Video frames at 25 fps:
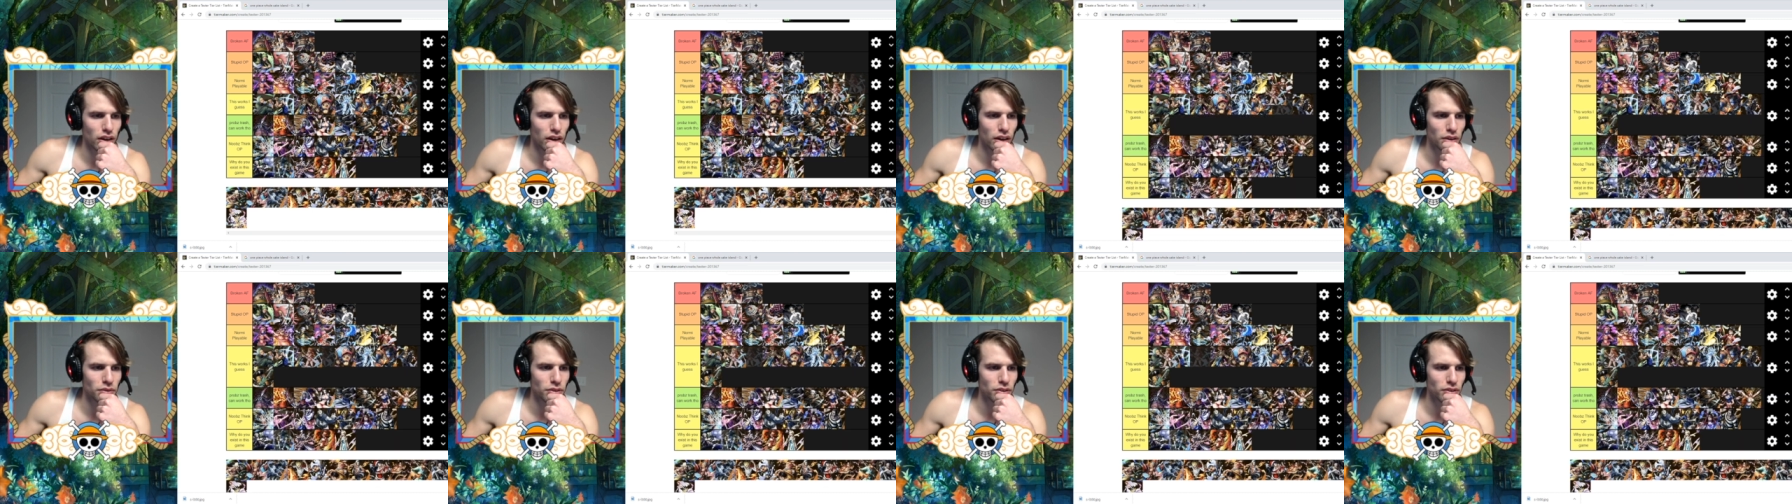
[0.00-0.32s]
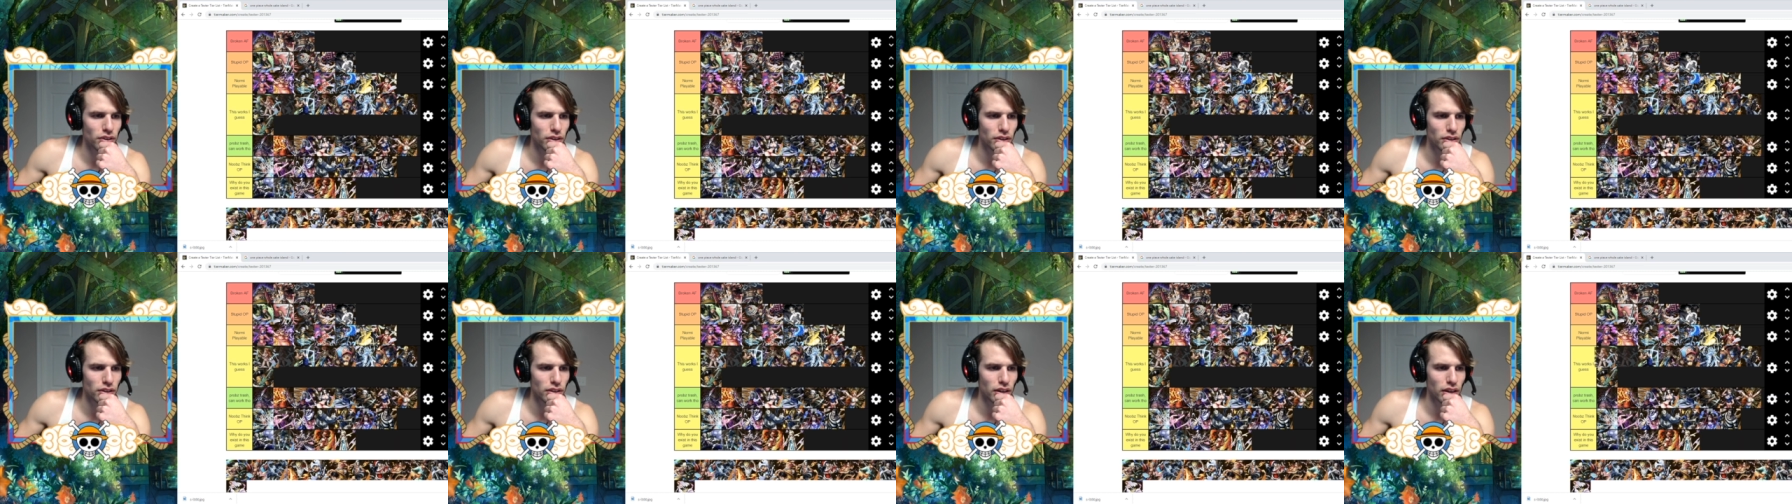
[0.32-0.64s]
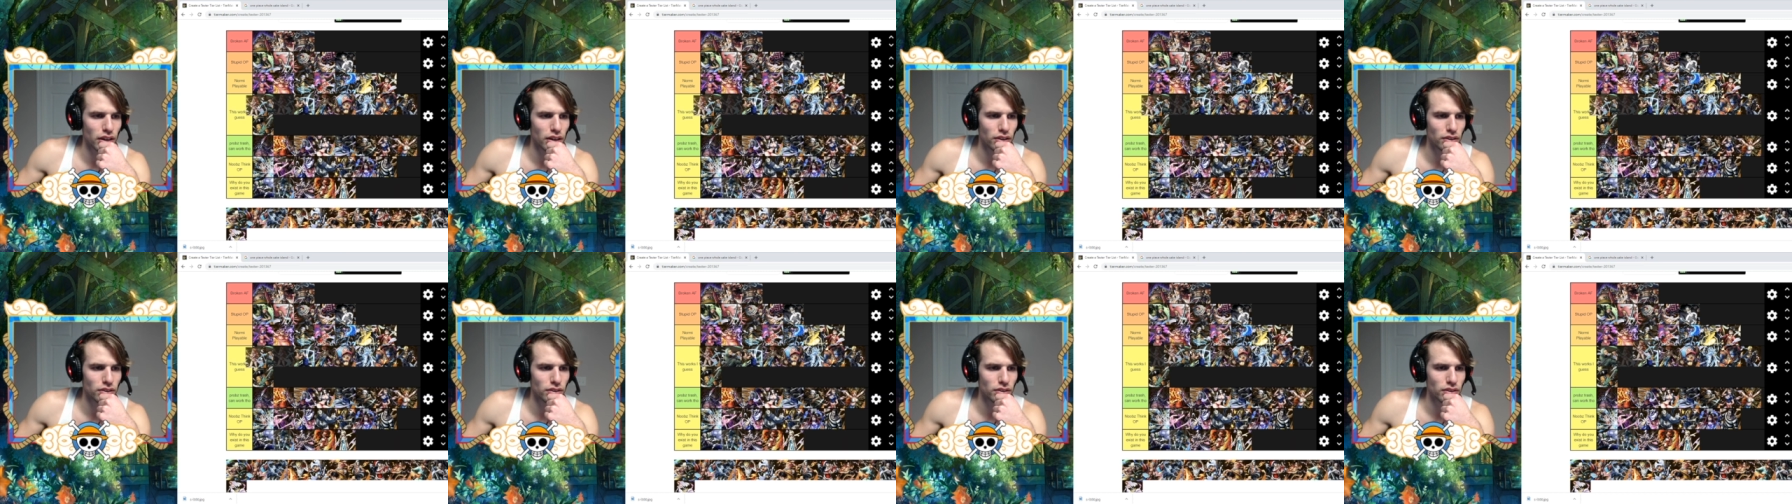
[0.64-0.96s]
I'll move her
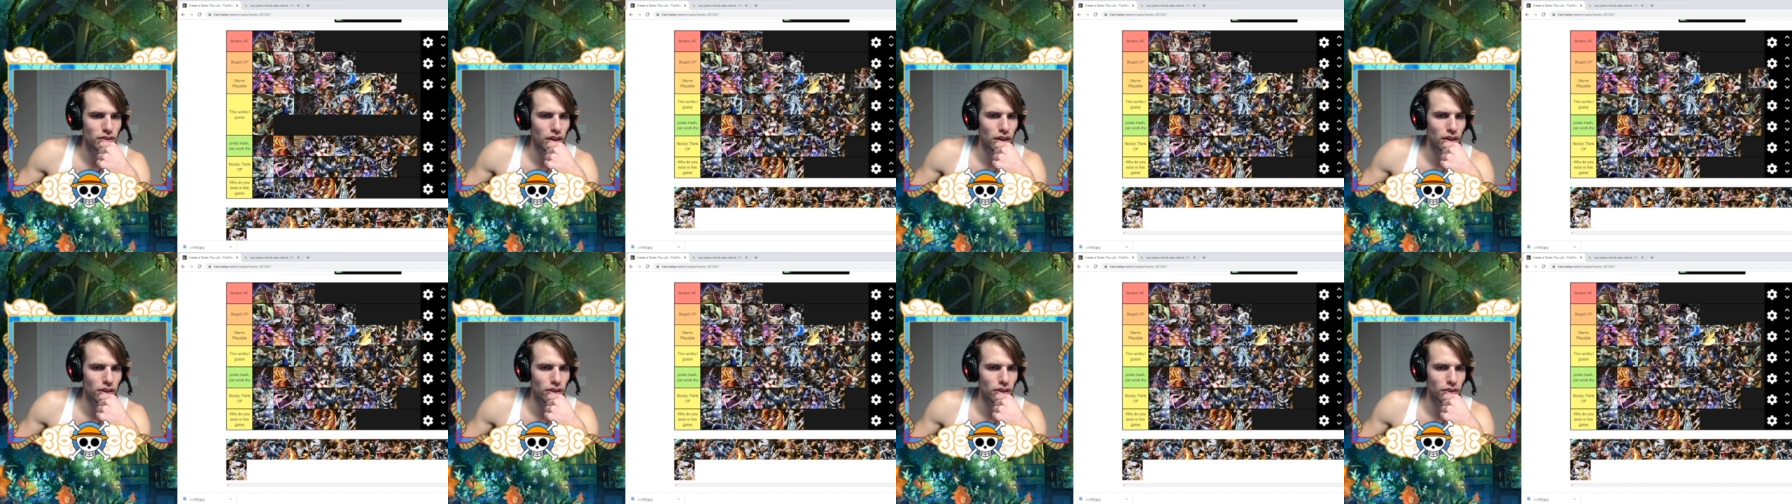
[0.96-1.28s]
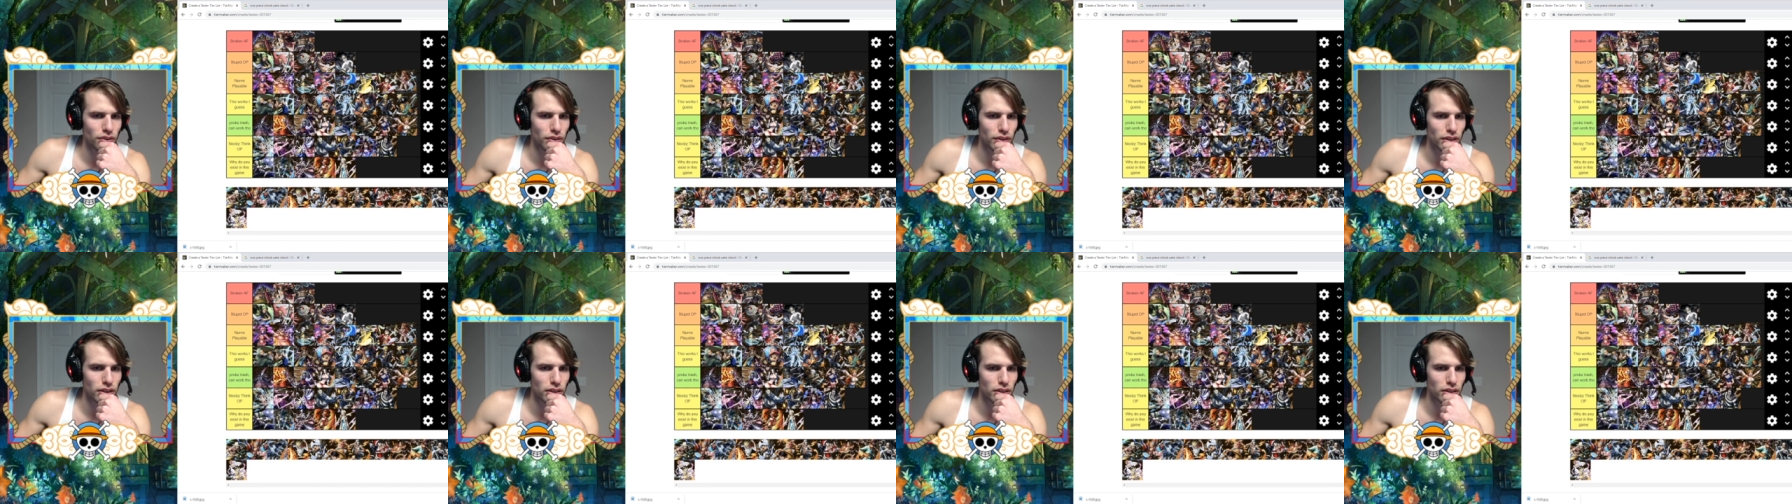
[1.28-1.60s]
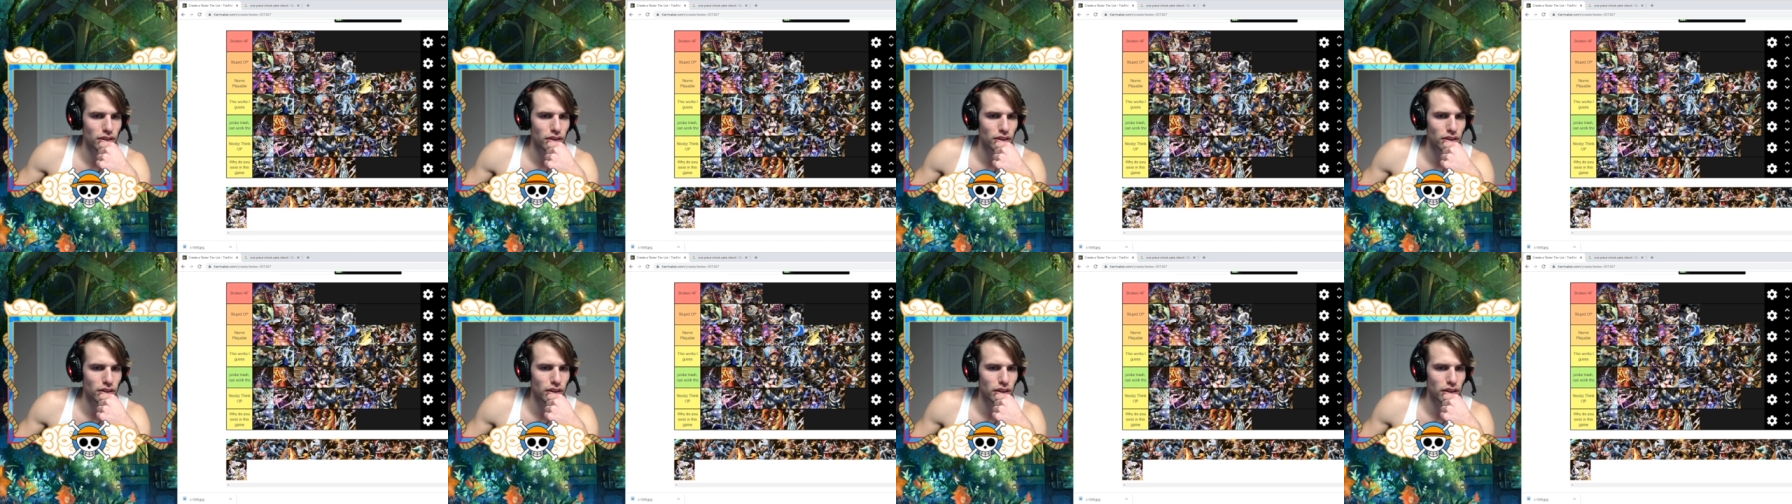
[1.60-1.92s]
down. Oh no, we're
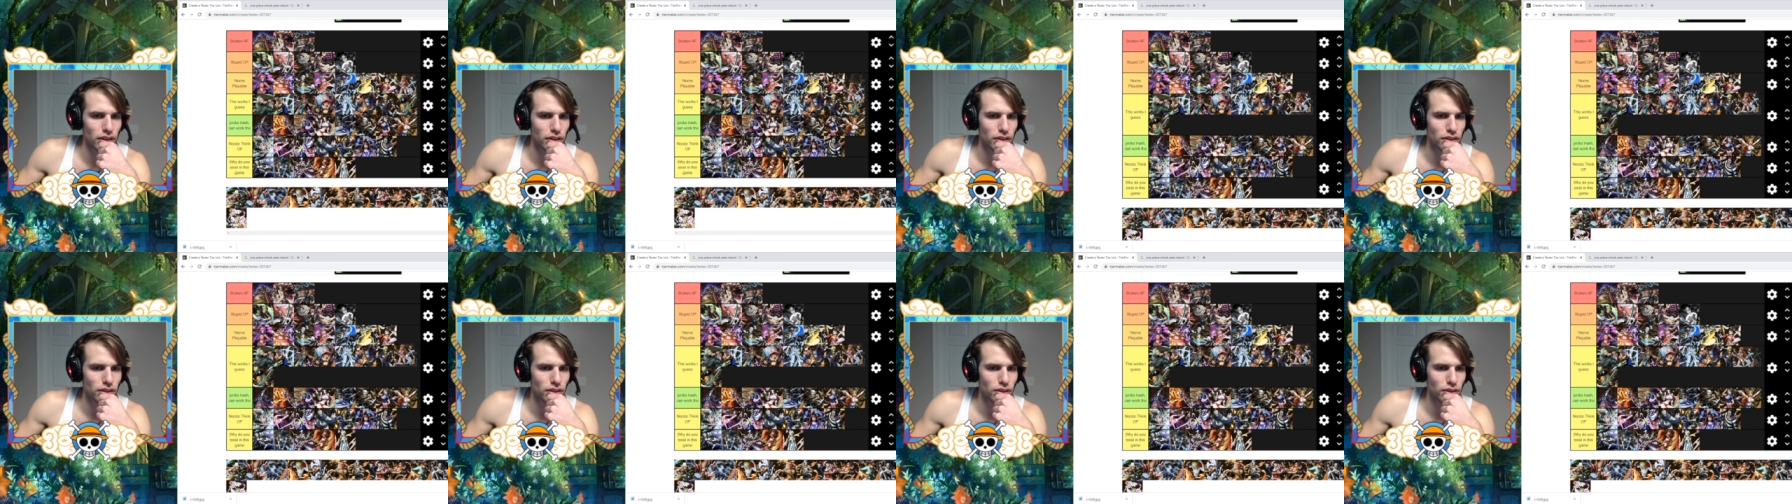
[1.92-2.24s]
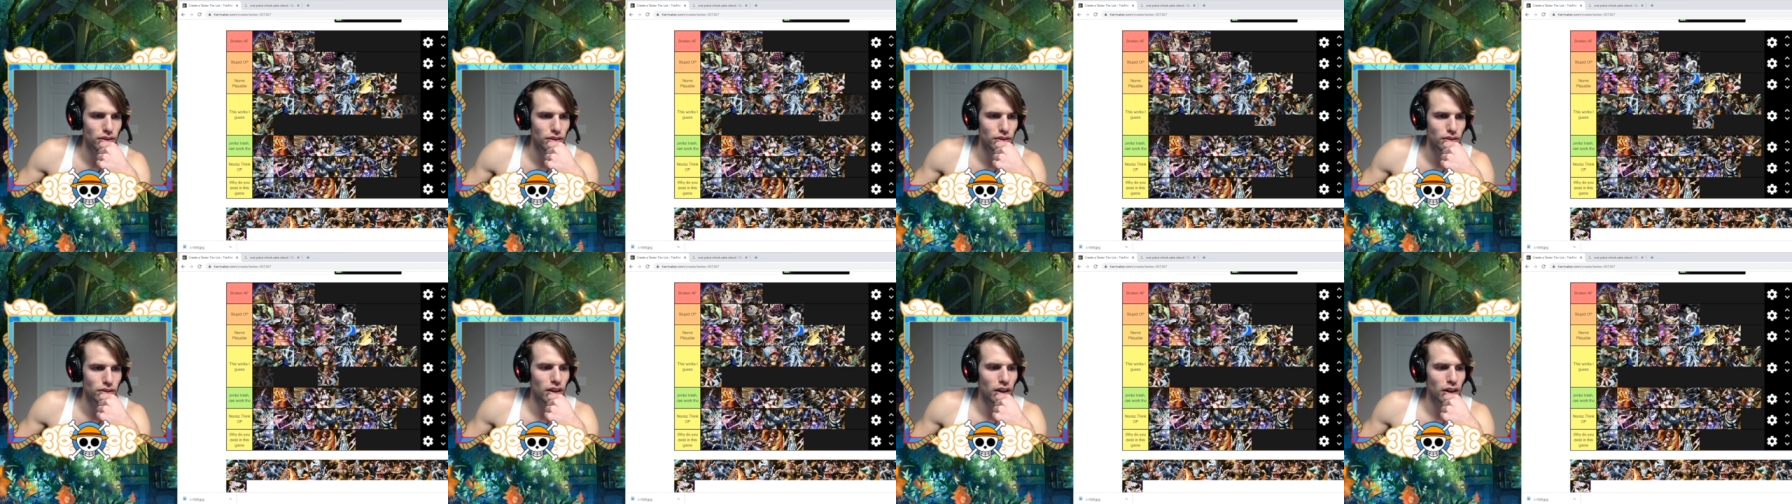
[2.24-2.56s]
good. Okay, cool.